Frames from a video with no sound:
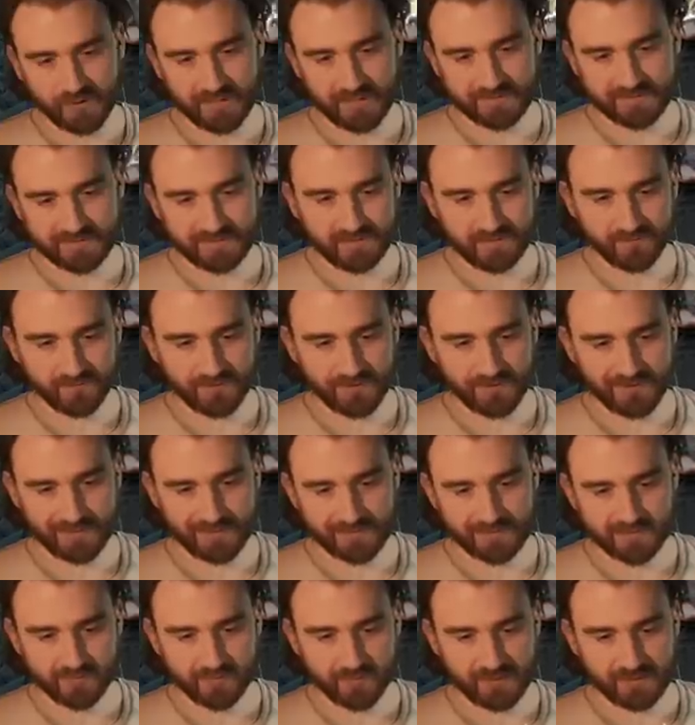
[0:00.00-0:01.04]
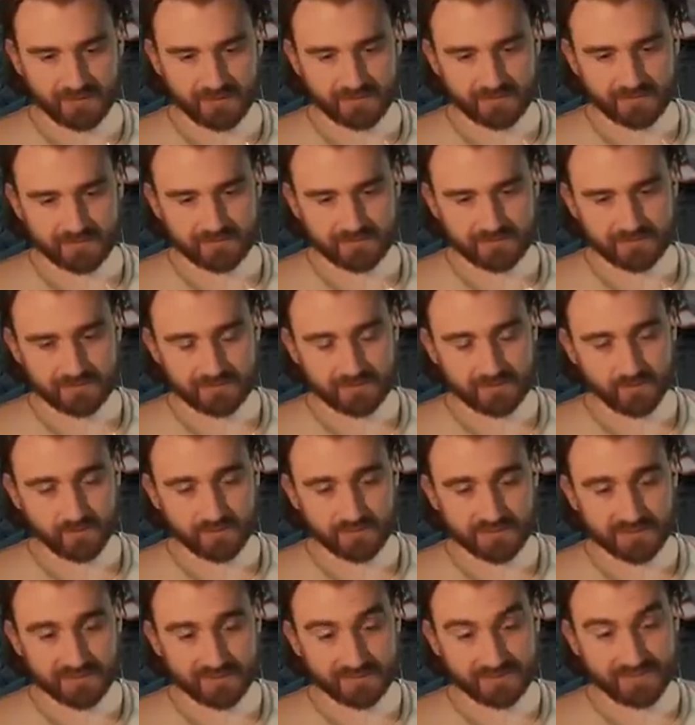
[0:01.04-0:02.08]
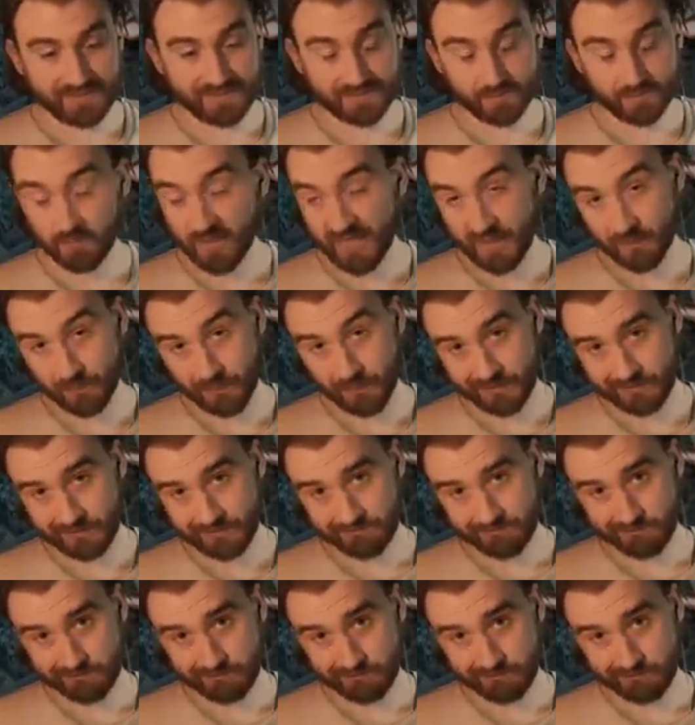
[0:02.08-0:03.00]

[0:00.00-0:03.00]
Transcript: you get infinite H P. Which you can get in paper.